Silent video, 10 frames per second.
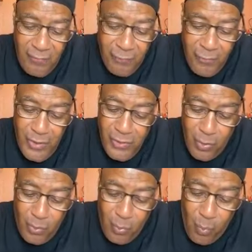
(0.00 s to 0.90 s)
in French
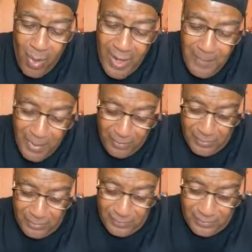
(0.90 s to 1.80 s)
oak wine
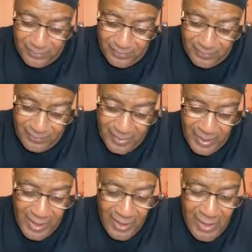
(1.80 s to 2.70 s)
barrels,
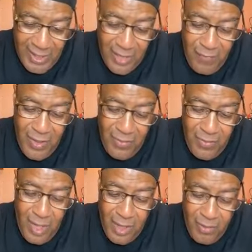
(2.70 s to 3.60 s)

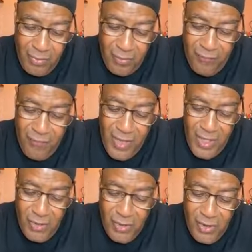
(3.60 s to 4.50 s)
giving the
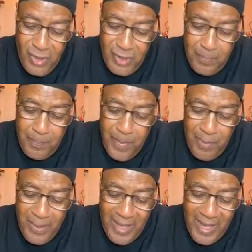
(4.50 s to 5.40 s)
finished
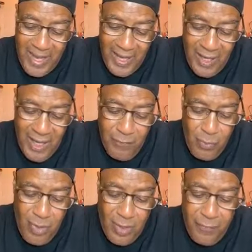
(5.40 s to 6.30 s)
spirit a
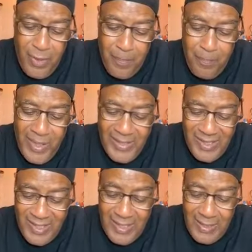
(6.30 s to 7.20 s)
level of
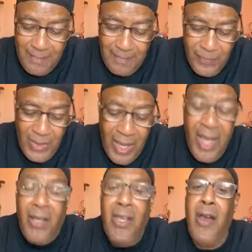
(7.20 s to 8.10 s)
complexity
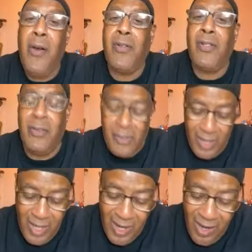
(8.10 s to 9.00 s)
and character
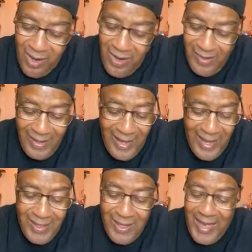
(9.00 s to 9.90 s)

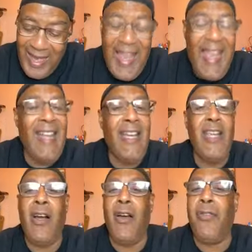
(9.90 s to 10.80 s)
unlike
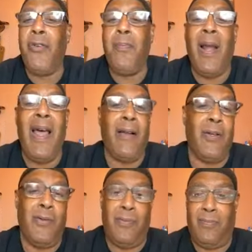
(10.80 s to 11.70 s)
any other
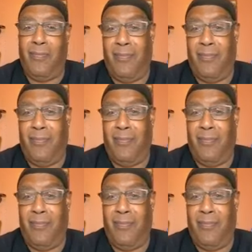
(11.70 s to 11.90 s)
Blanco.